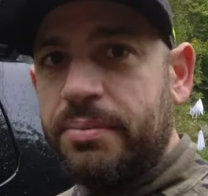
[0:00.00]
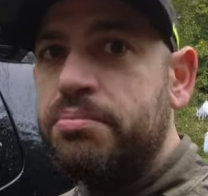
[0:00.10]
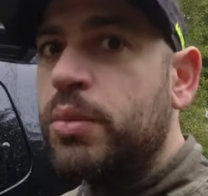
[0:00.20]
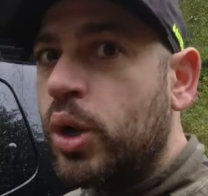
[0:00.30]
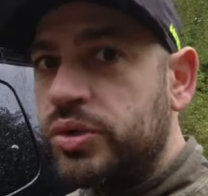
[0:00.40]

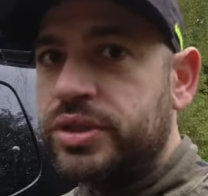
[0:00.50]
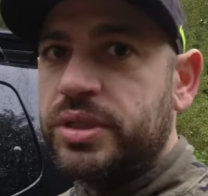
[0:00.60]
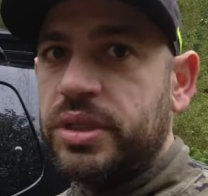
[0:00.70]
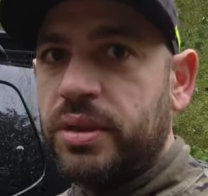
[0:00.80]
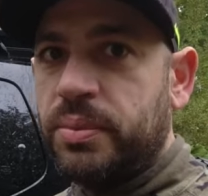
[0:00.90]

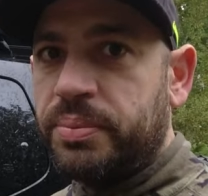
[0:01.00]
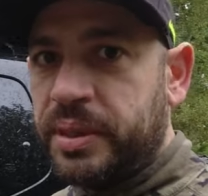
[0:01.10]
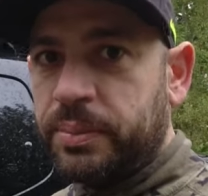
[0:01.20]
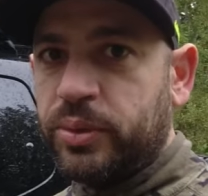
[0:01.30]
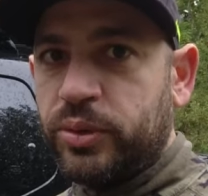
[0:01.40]
Most
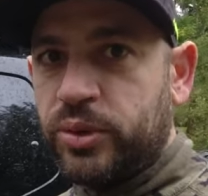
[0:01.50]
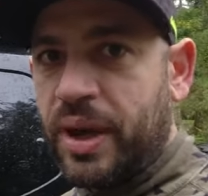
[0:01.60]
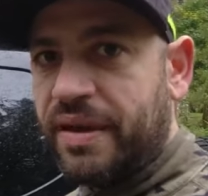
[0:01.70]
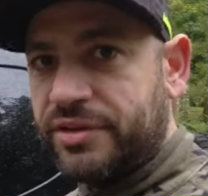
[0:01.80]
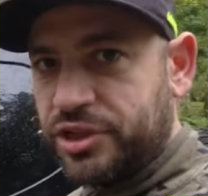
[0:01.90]
people who
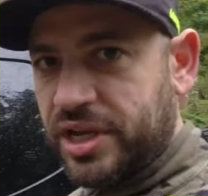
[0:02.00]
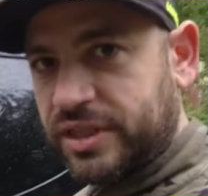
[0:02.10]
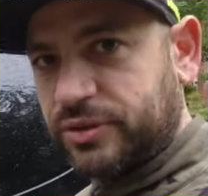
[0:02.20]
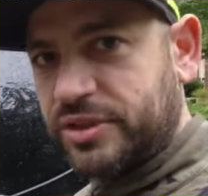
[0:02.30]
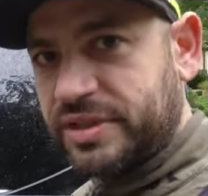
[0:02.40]
have a
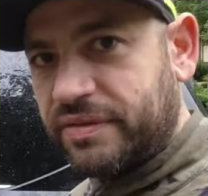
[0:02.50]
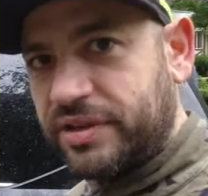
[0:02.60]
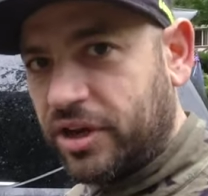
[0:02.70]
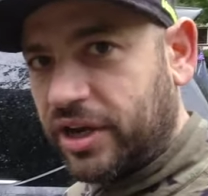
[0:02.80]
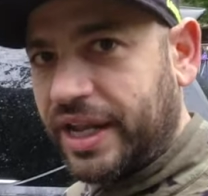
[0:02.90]

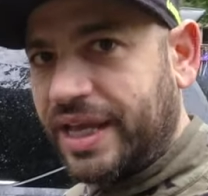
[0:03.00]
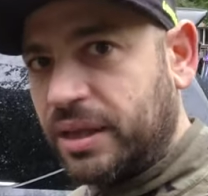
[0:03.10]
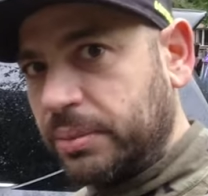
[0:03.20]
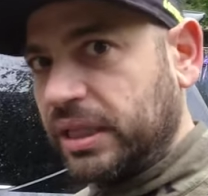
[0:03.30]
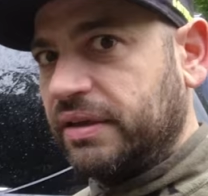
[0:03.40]
GX470 are going to end
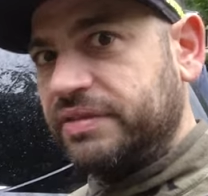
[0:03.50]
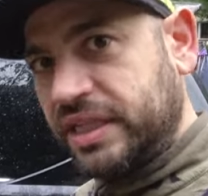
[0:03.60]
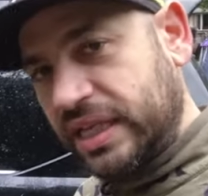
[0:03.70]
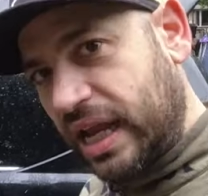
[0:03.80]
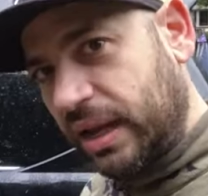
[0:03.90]
up
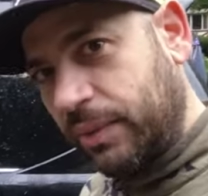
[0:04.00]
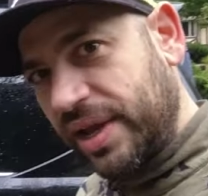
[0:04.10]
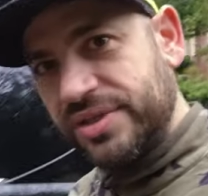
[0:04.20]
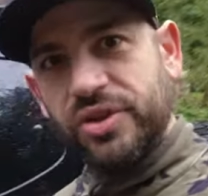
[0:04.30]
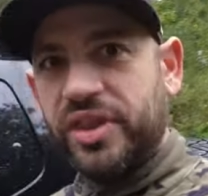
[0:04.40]
lifting it
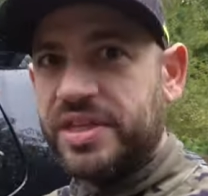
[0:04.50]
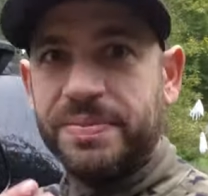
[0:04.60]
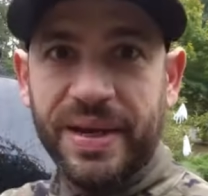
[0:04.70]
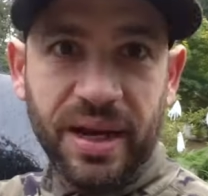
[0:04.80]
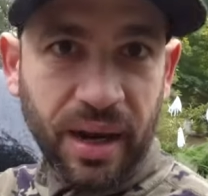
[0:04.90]
anyway, so this
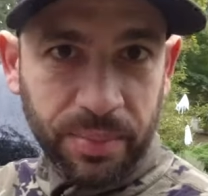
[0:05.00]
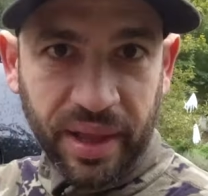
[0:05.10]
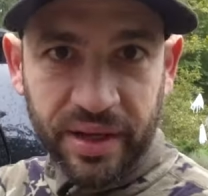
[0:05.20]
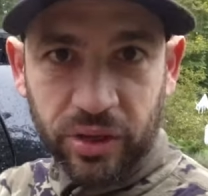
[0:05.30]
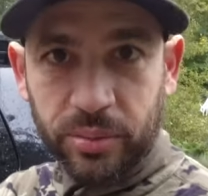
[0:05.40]
may not
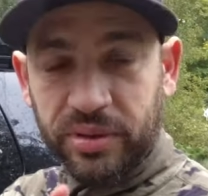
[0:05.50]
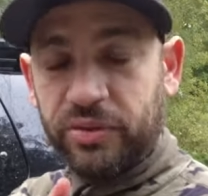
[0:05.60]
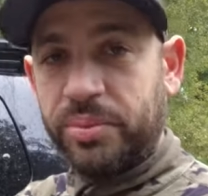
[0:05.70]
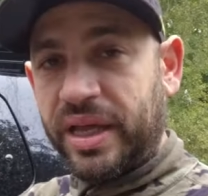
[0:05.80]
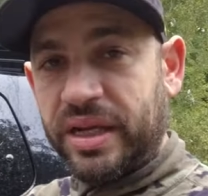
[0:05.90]
apply to you, but if
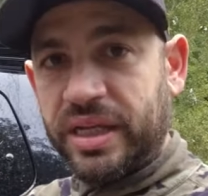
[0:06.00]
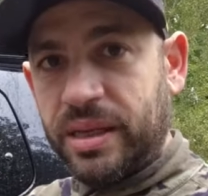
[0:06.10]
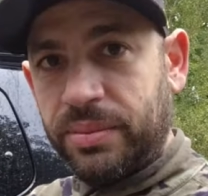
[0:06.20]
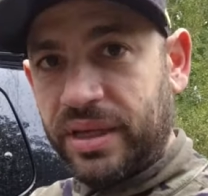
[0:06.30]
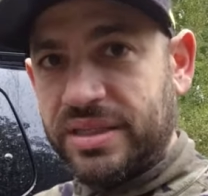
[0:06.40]
you plan on
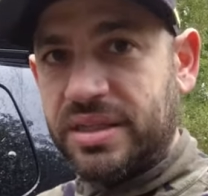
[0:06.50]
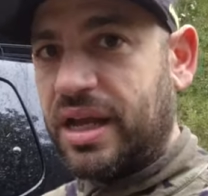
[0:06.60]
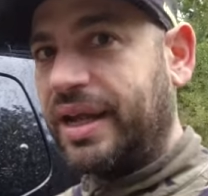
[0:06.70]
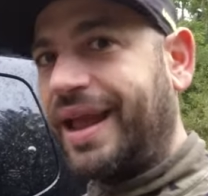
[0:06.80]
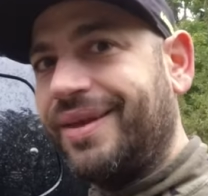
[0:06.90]
keeping it
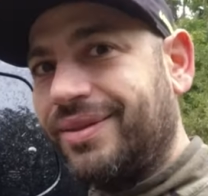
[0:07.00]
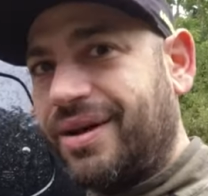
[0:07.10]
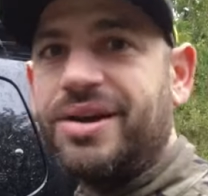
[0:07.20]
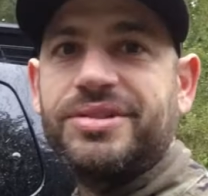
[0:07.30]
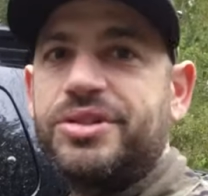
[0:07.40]
stock and the
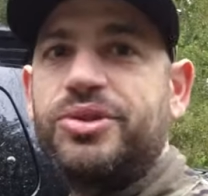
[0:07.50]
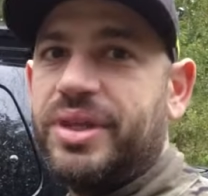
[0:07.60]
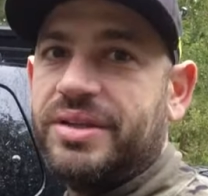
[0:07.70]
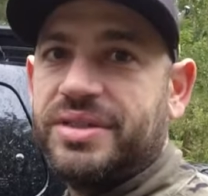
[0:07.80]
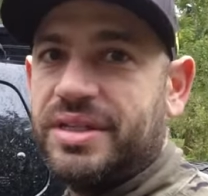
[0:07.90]
car's
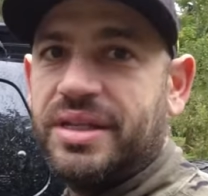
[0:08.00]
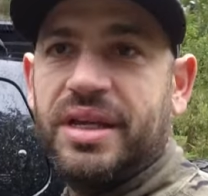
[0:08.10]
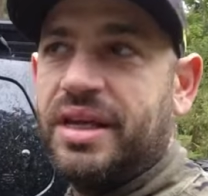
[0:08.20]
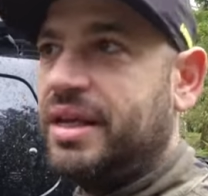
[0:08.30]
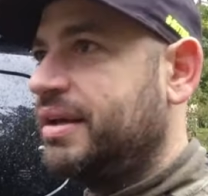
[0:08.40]

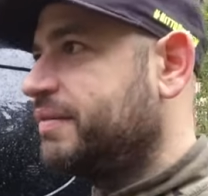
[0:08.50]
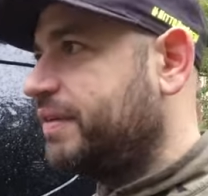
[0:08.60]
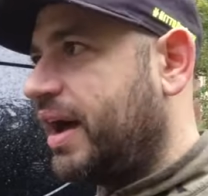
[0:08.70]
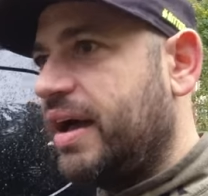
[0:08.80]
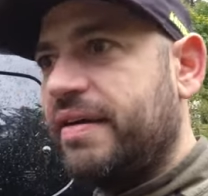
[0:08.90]

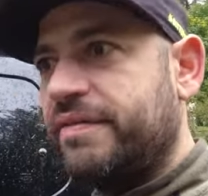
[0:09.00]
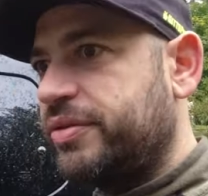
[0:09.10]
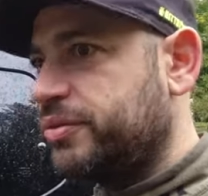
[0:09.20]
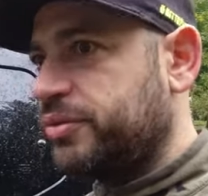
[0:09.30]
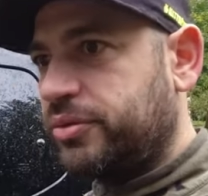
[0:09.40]
2005
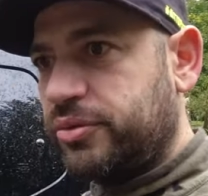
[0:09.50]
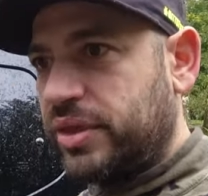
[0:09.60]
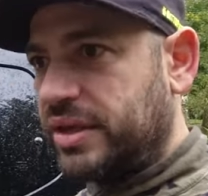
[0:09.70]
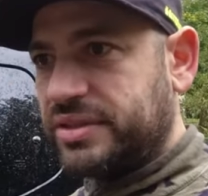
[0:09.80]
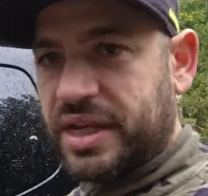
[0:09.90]
through
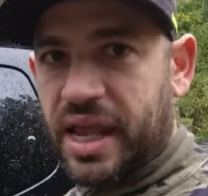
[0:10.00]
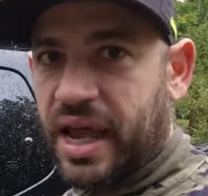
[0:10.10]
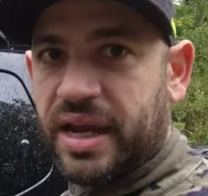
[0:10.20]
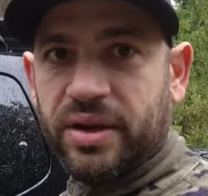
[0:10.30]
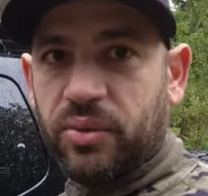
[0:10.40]

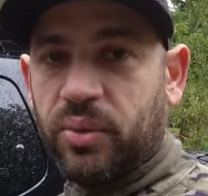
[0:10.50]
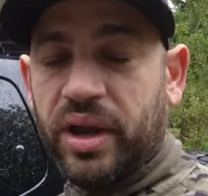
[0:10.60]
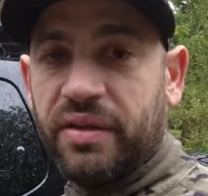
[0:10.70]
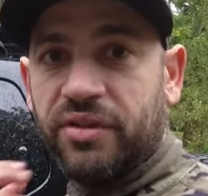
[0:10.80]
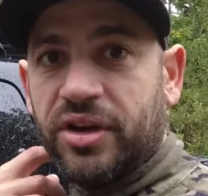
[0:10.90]
2009 or
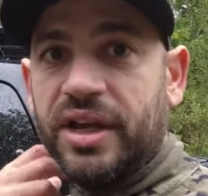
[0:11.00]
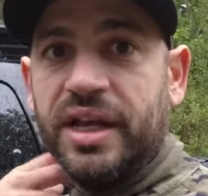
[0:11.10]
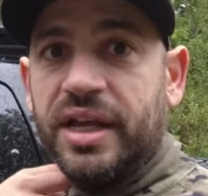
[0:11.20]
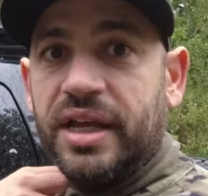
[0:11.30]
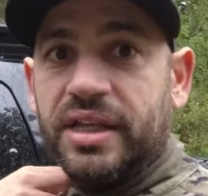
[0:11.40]
whatever,
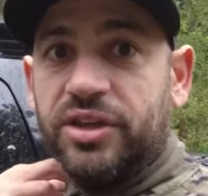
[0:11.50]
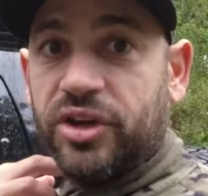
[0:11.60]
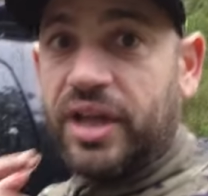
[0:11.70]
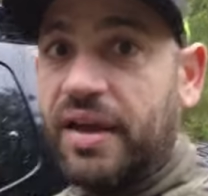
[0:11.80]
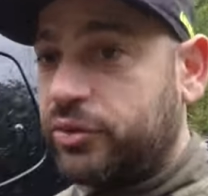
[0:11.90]
you're
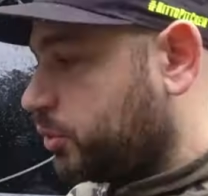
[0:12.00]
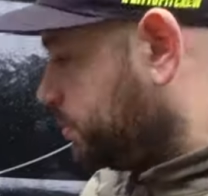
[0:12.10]
going to have